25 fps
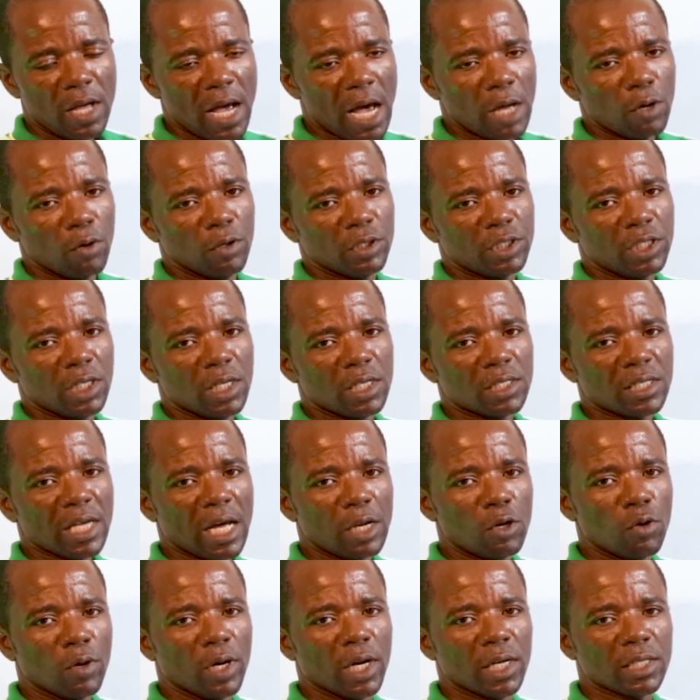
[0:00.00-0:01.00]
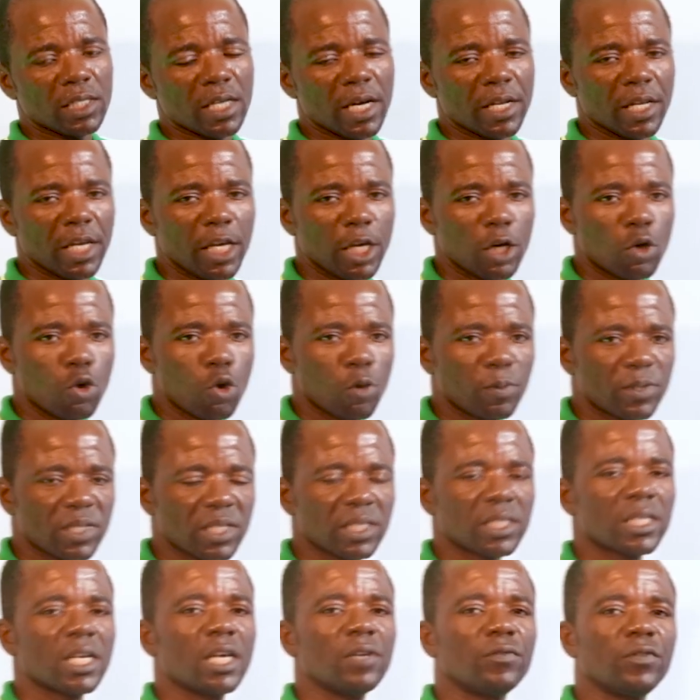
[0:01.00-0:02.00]
Halogens are located in group
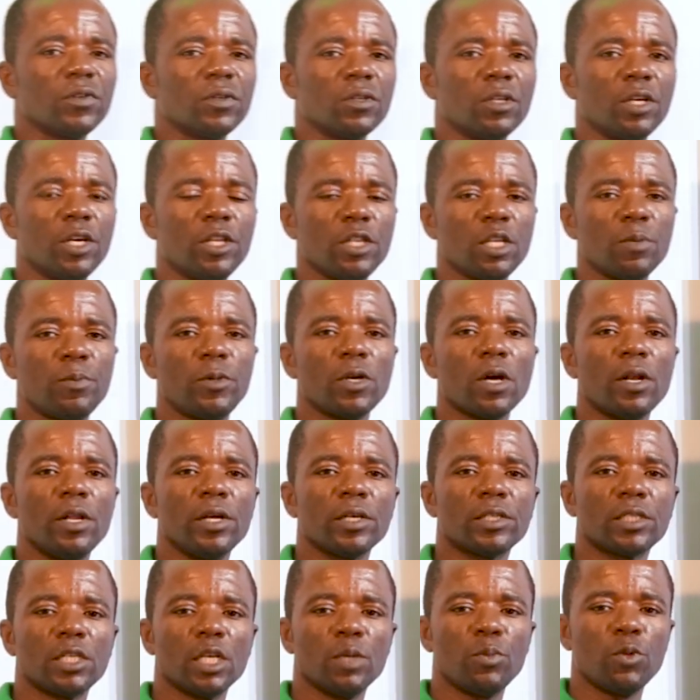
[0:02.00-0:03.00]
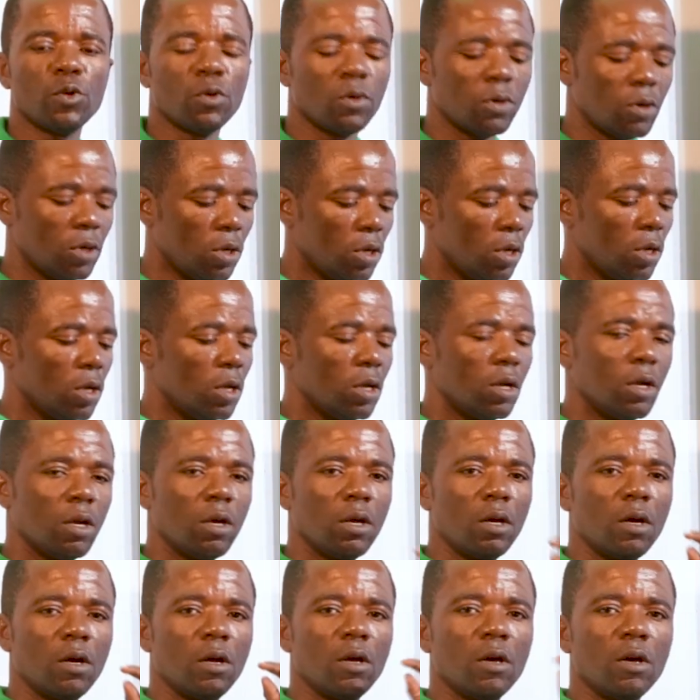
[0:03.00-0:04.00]
7 in the periodic table.
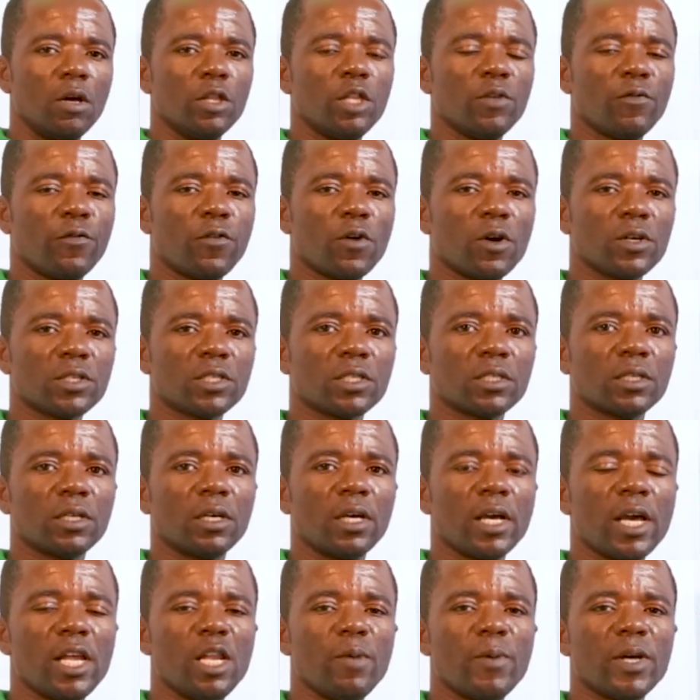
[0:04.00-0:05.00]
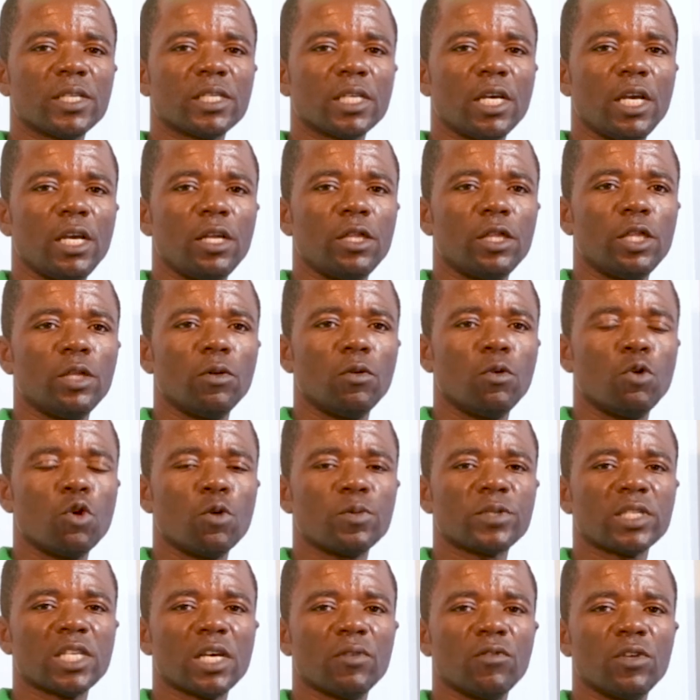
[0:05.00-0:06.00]
The first element in group
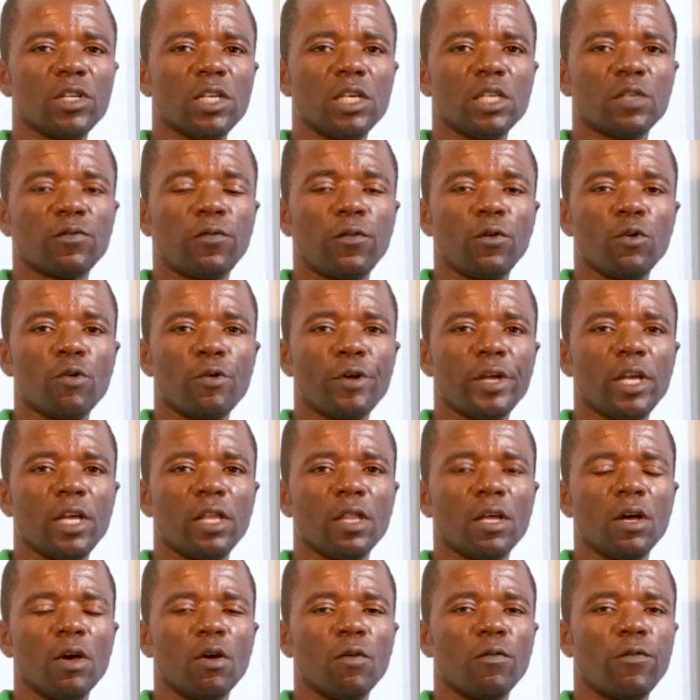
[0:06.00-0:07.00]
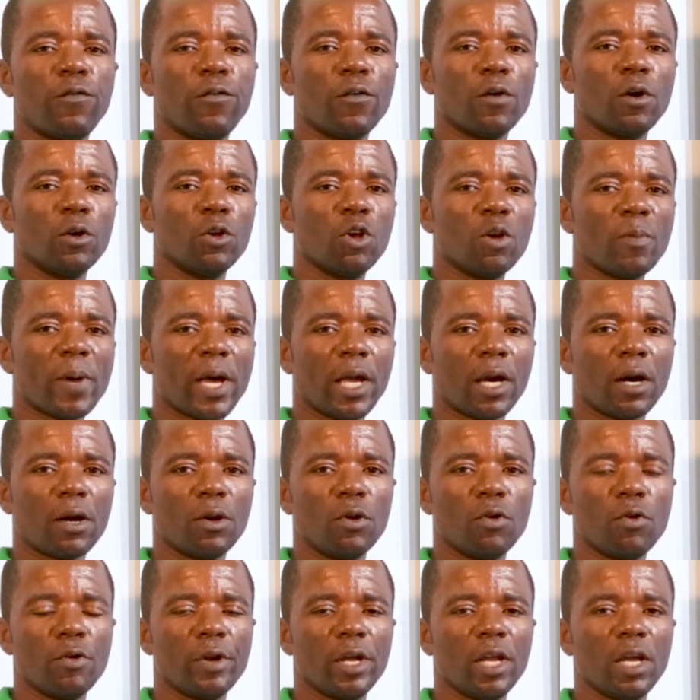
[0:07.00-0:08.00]
7 is fluorine, followed by
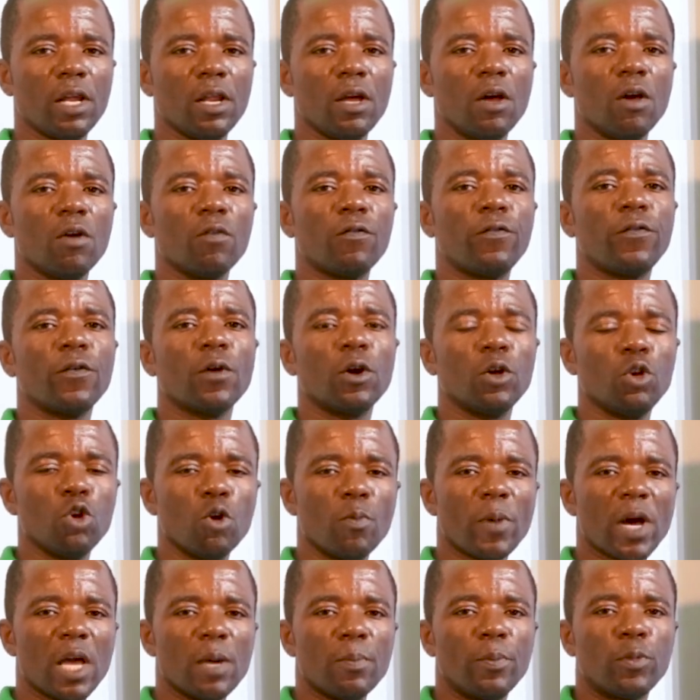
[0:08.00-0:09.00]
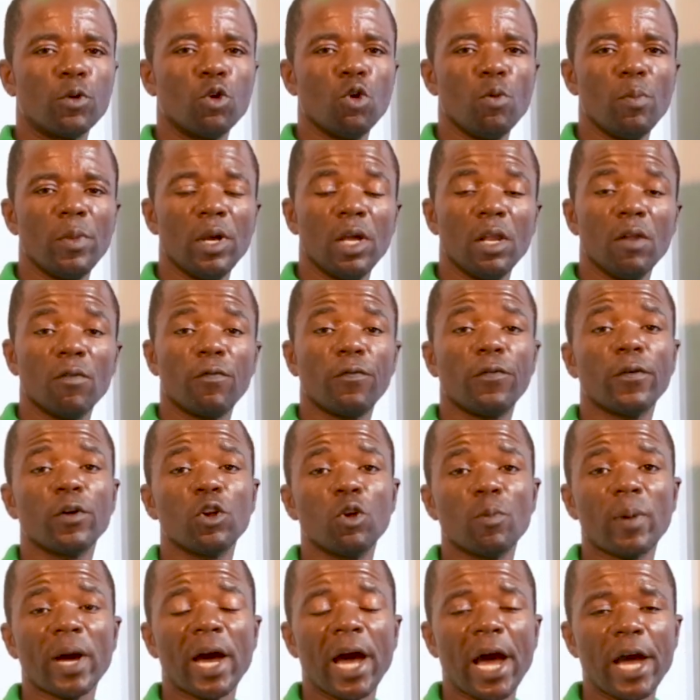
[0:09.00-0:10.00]
chlorine, followed by bromine,
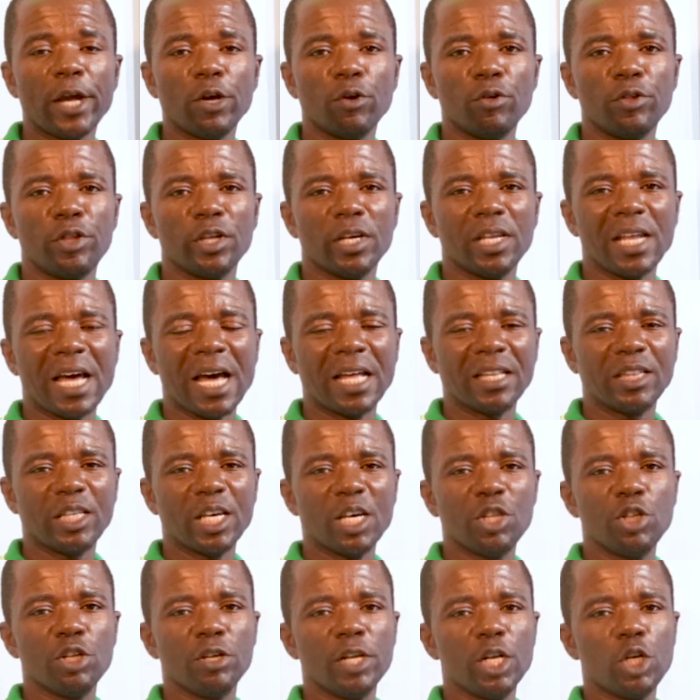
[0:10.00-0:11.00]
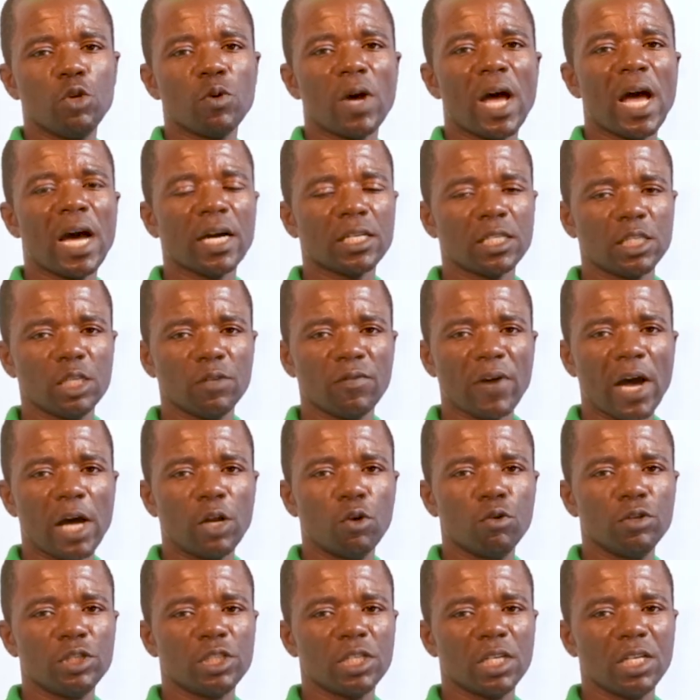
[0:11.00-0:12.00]
followed by iodine, and then the radioactive
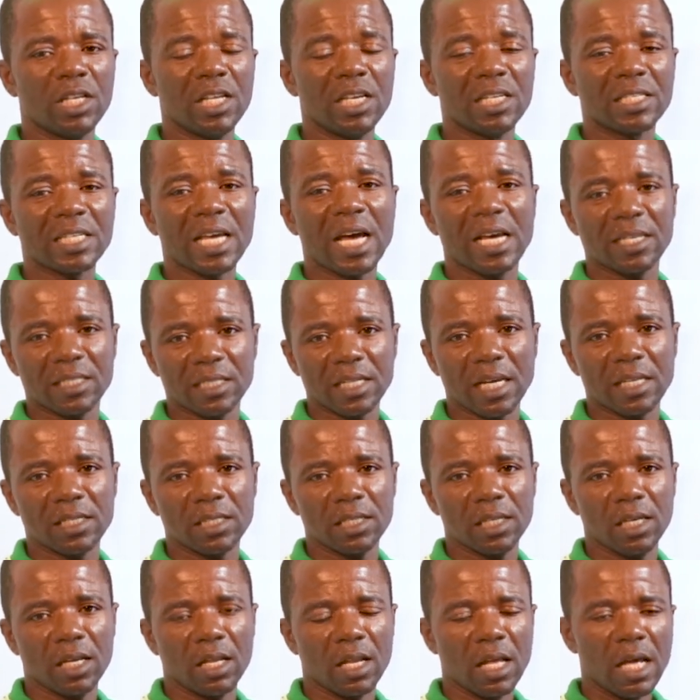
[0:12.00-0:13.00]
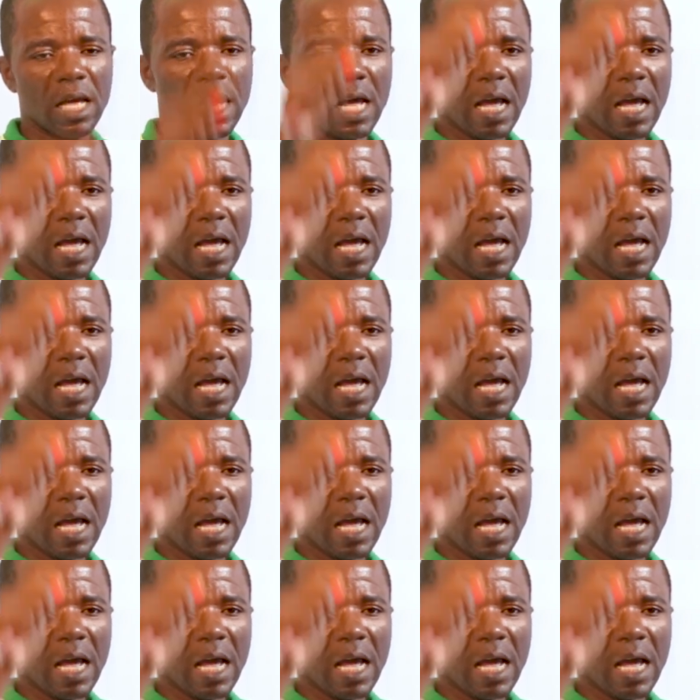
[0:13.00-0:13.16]
halogen is astatine.